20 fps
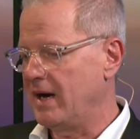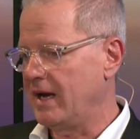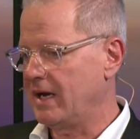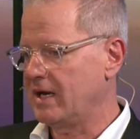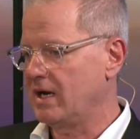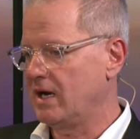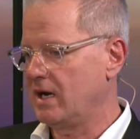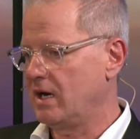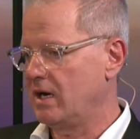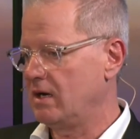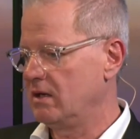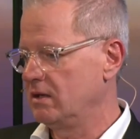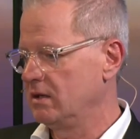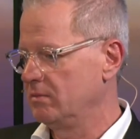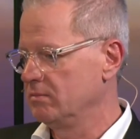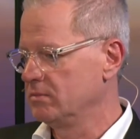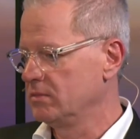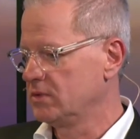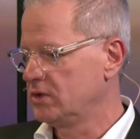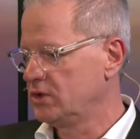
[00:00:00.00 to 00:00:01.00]

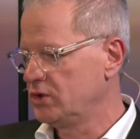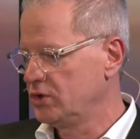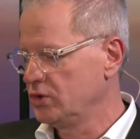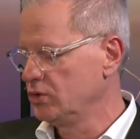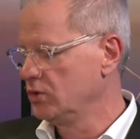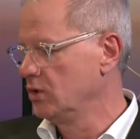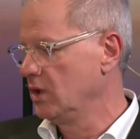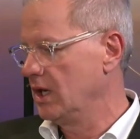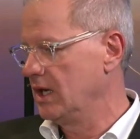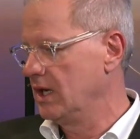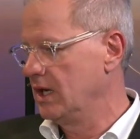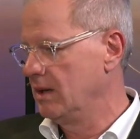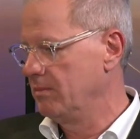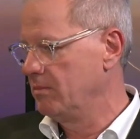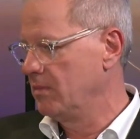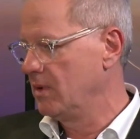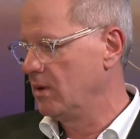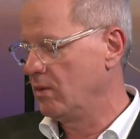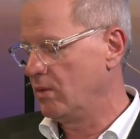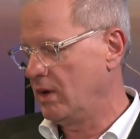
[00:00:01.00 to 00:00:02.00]
MiCA
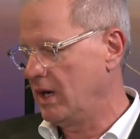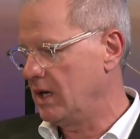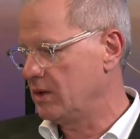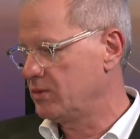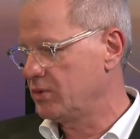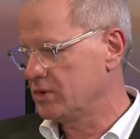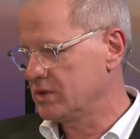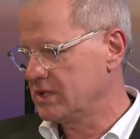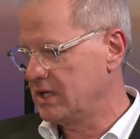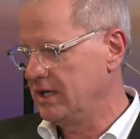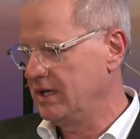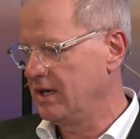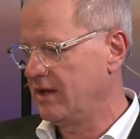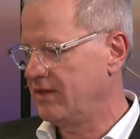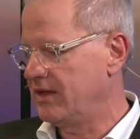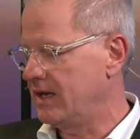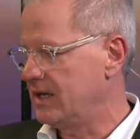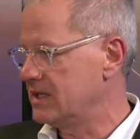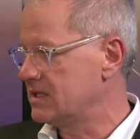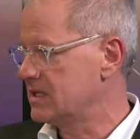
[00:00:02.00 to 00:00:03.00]
2, where it was
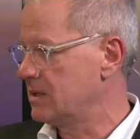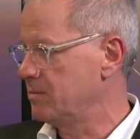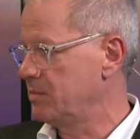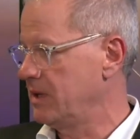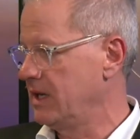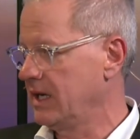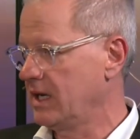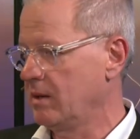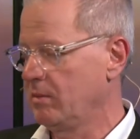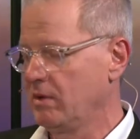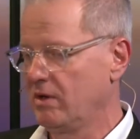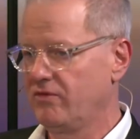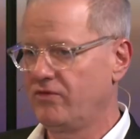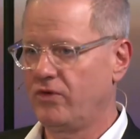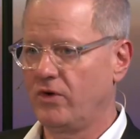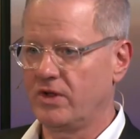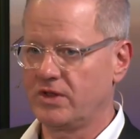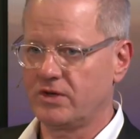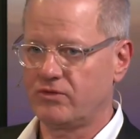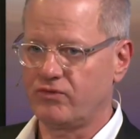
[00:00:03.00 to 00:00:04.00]
clear that it's applicable
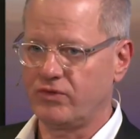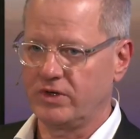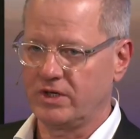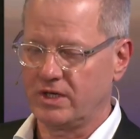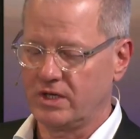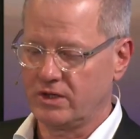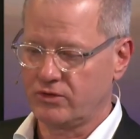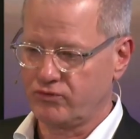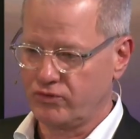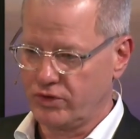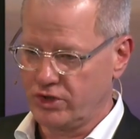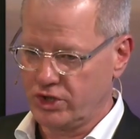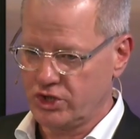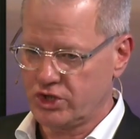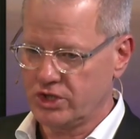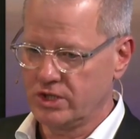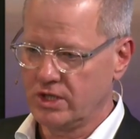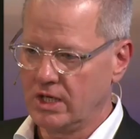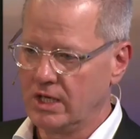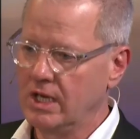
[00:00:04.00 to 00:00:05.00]
for the
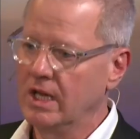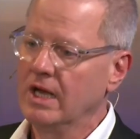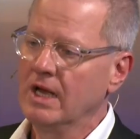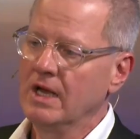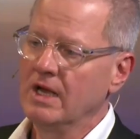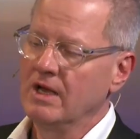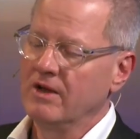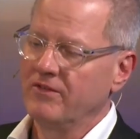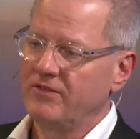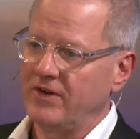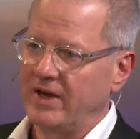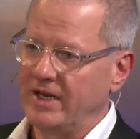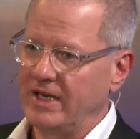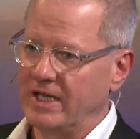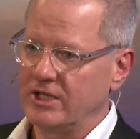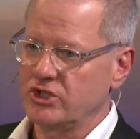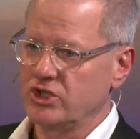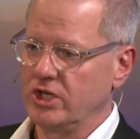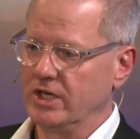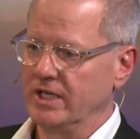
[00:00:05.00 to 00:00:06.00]
traditional
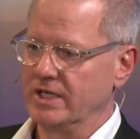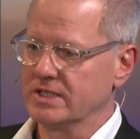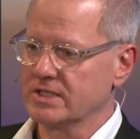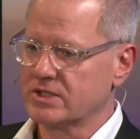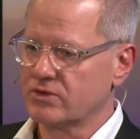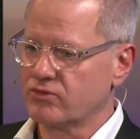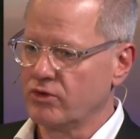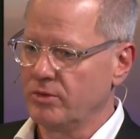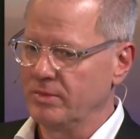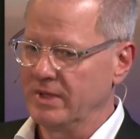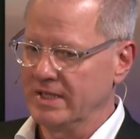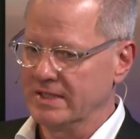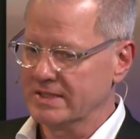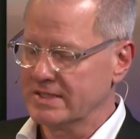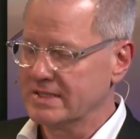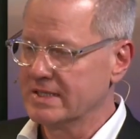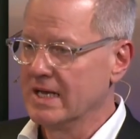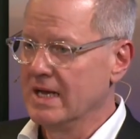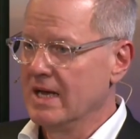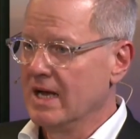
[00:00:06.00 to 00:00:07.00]
financial
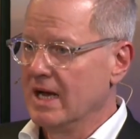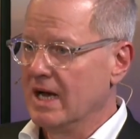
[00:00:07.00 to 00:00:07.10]
instruments.